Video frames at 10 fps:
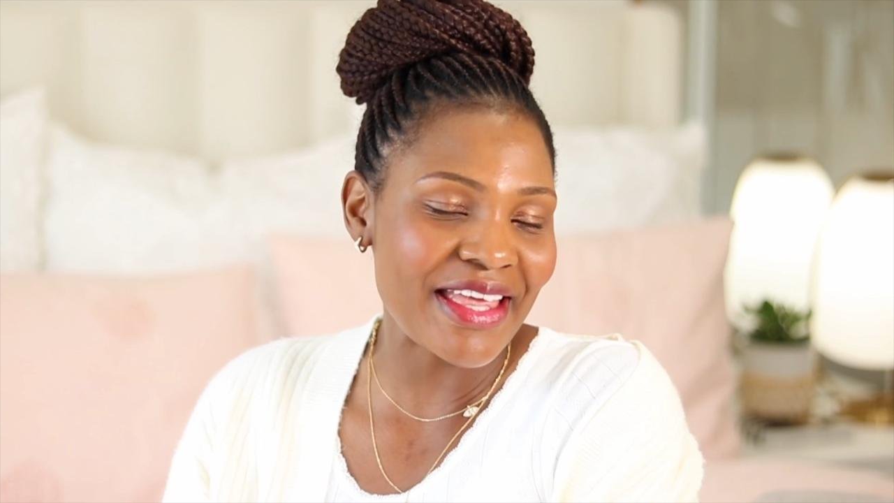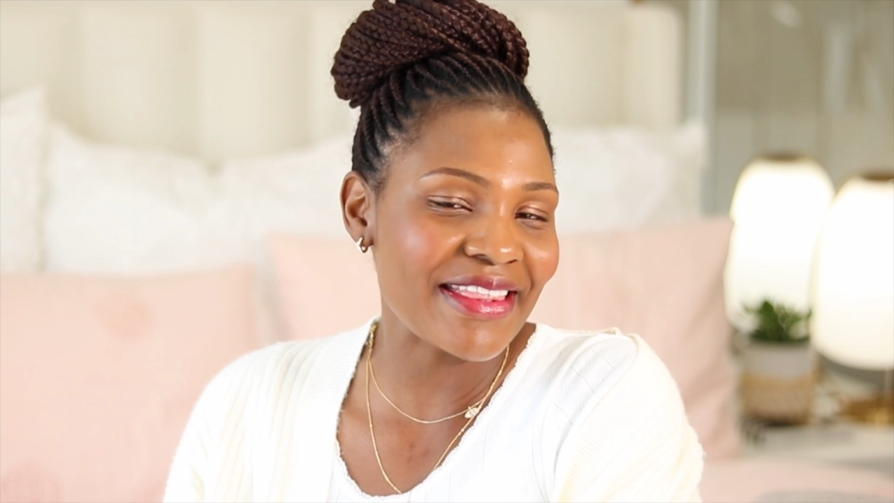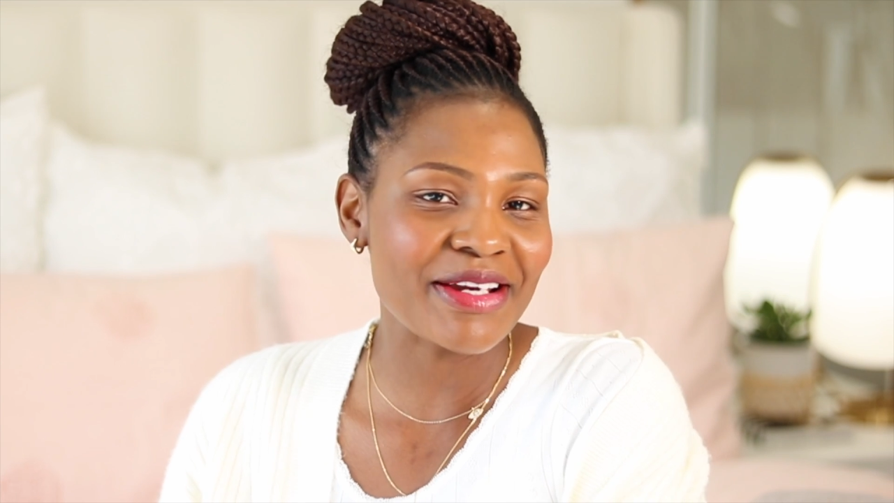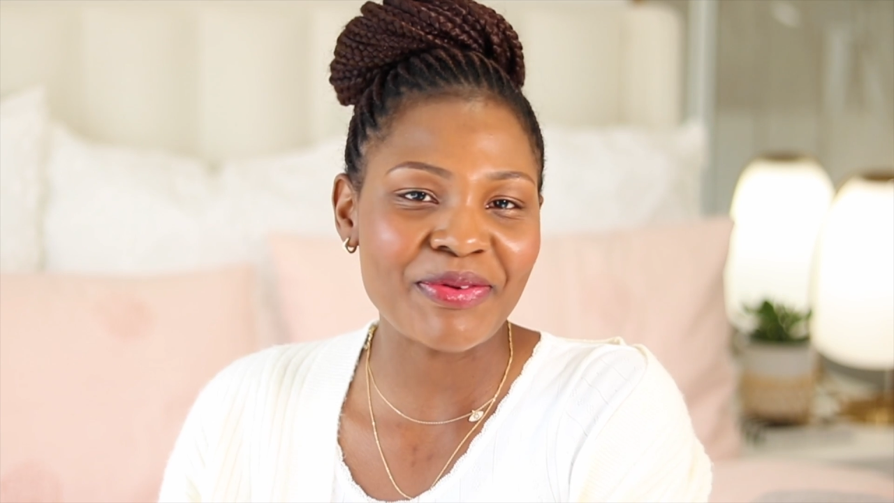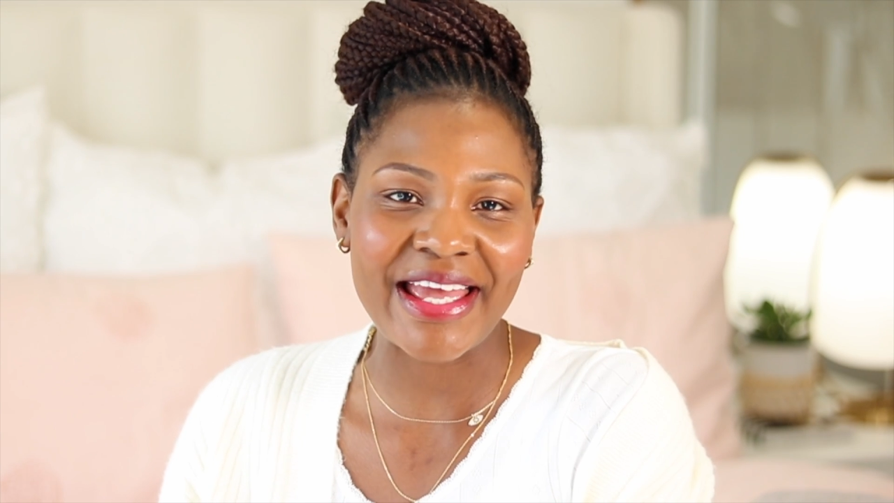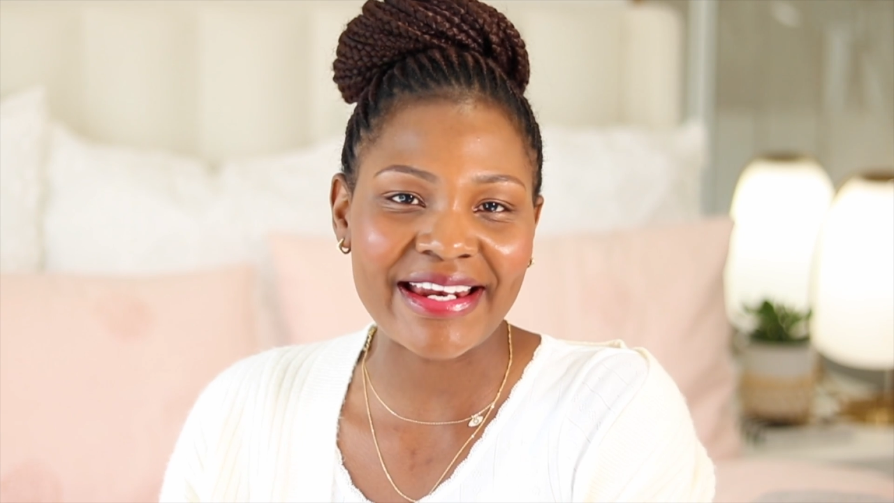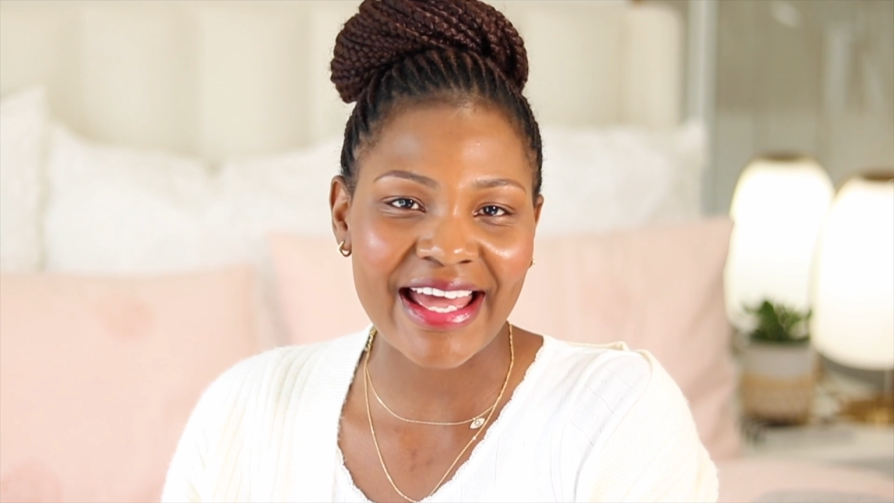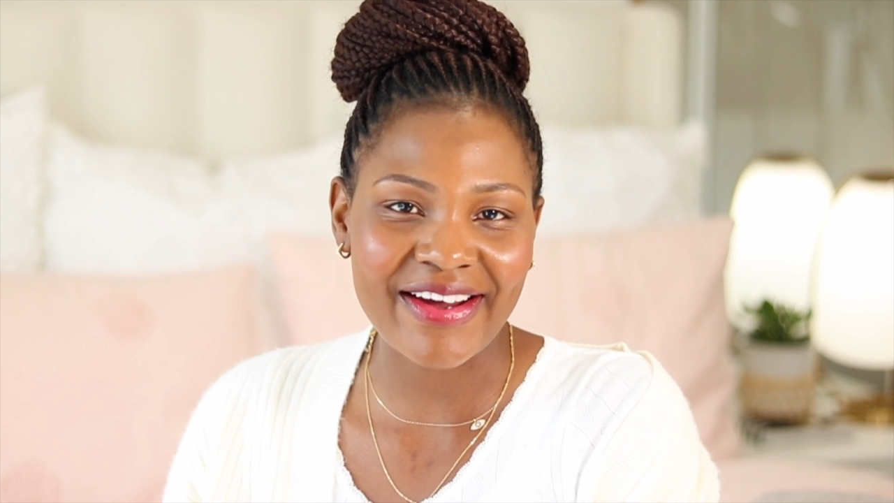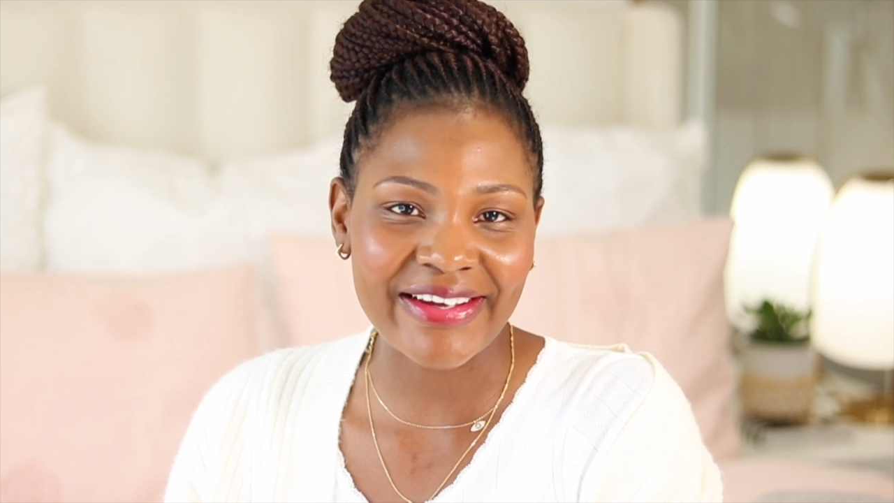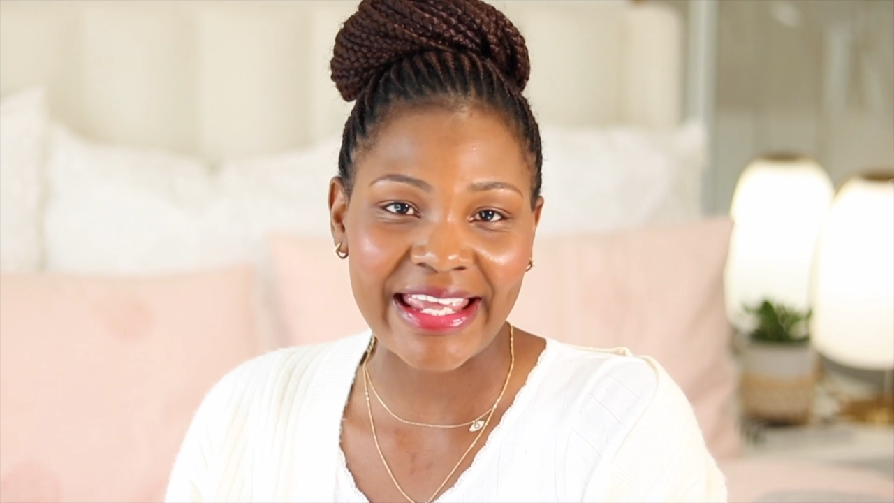that we are
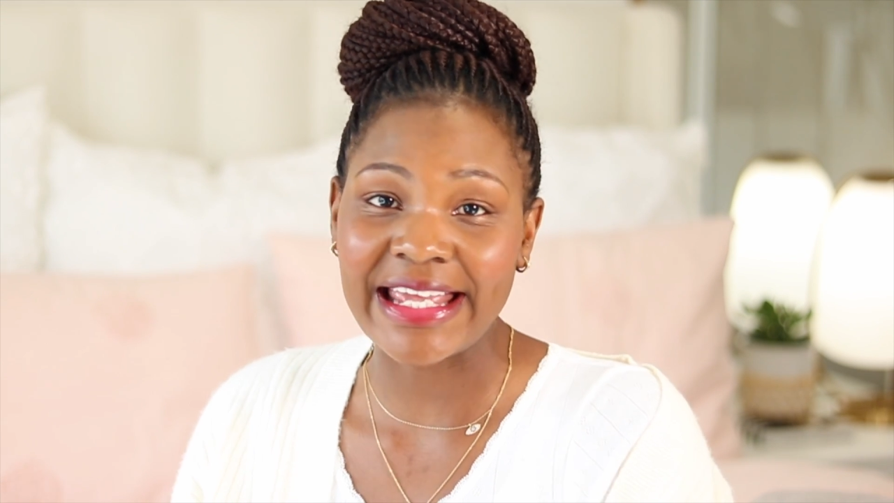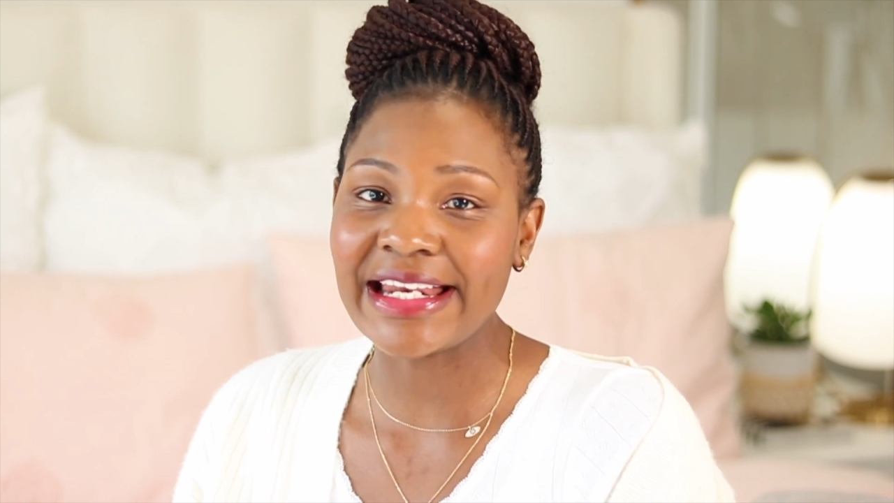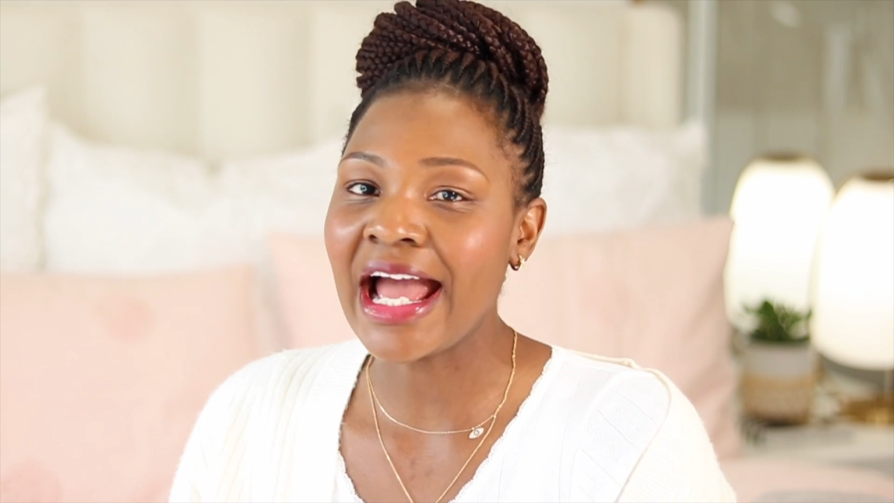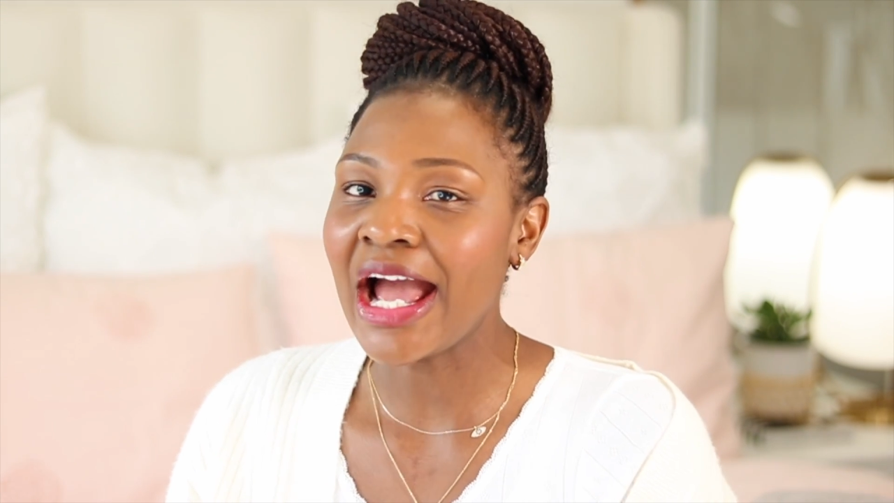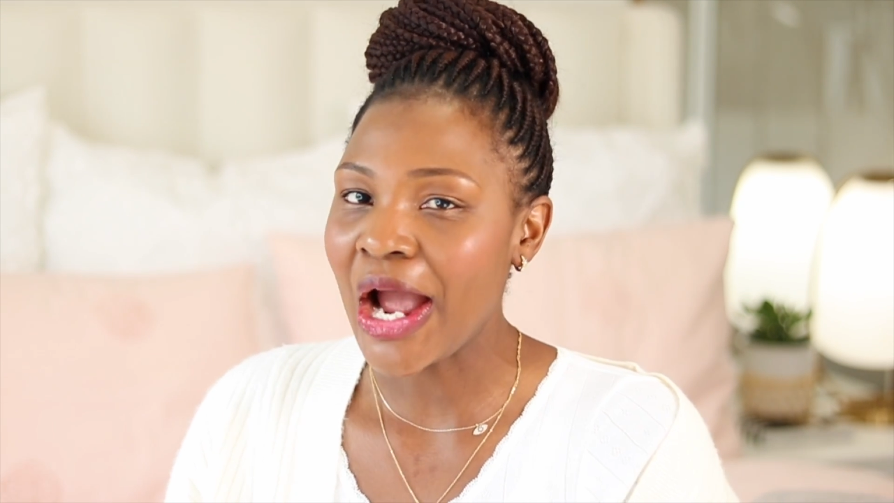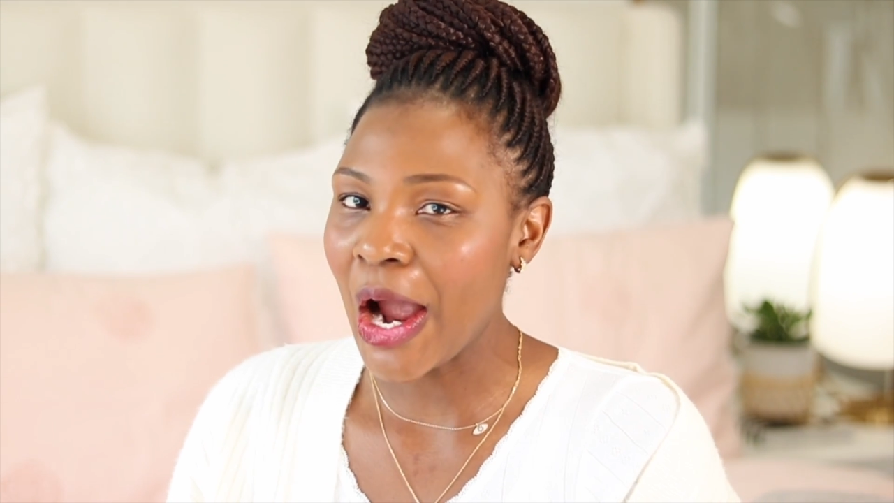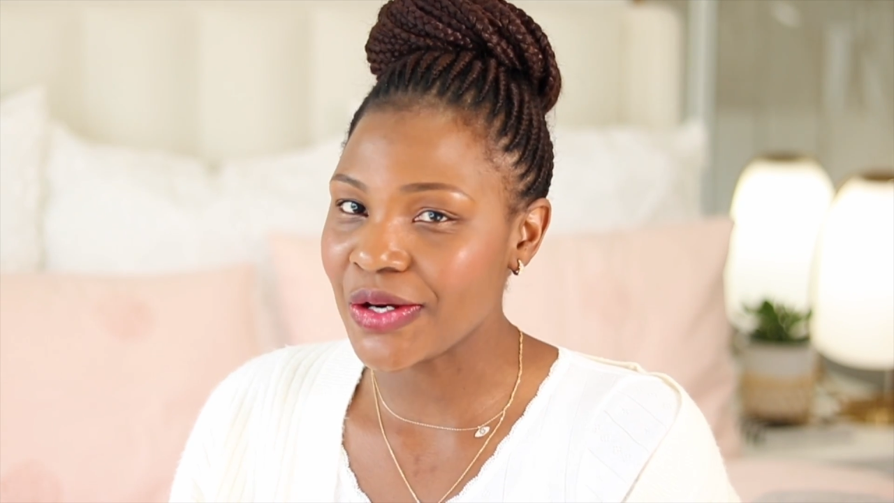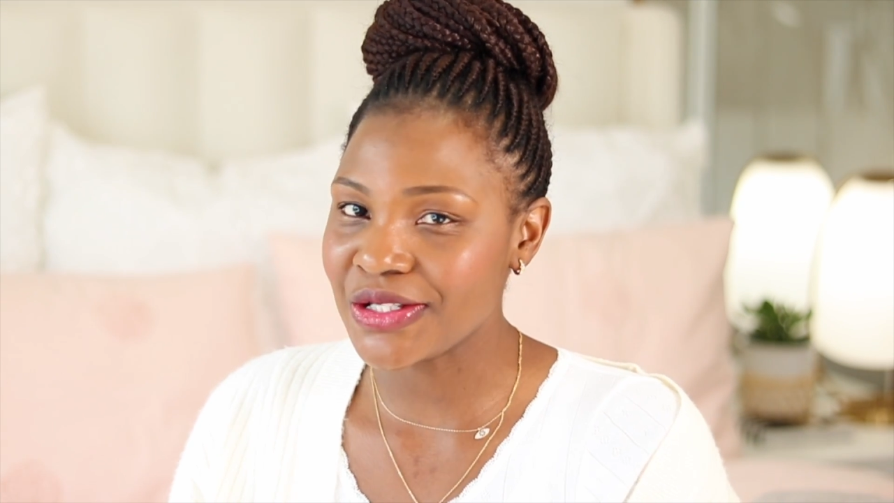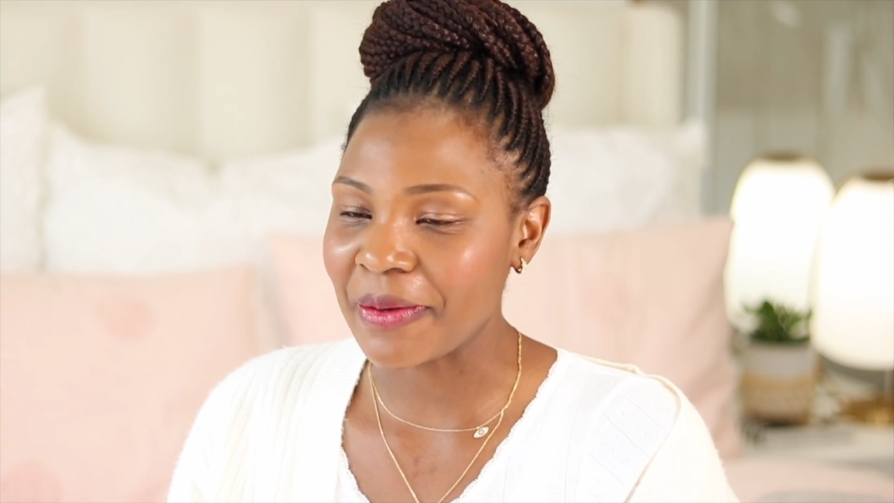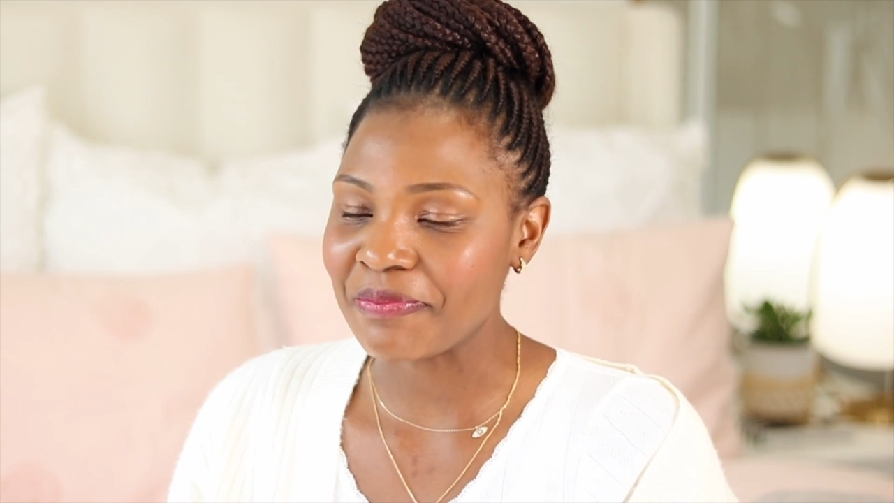now in
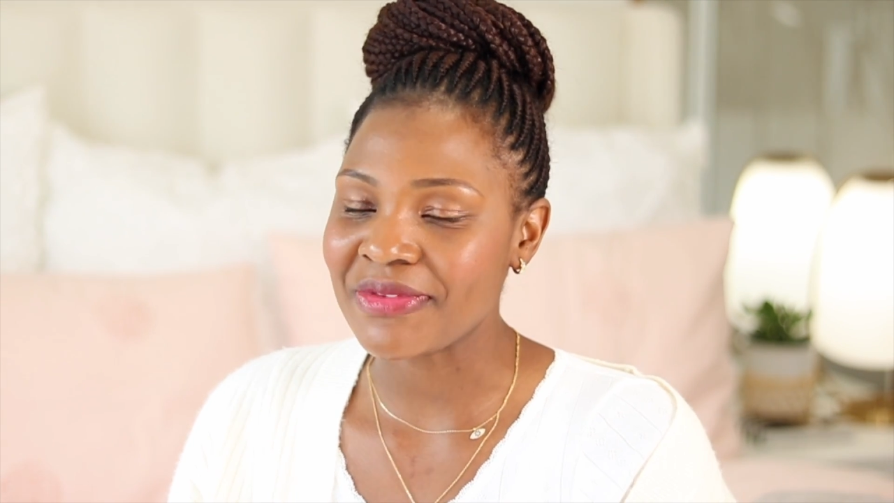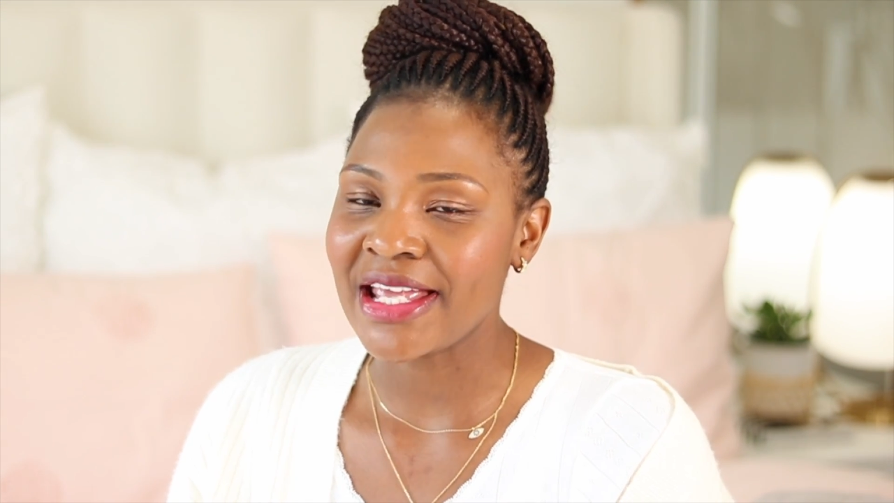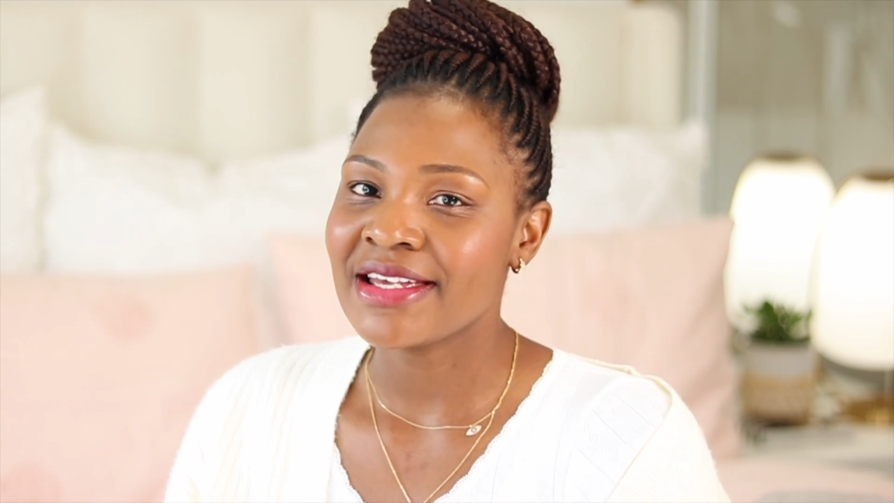autumn.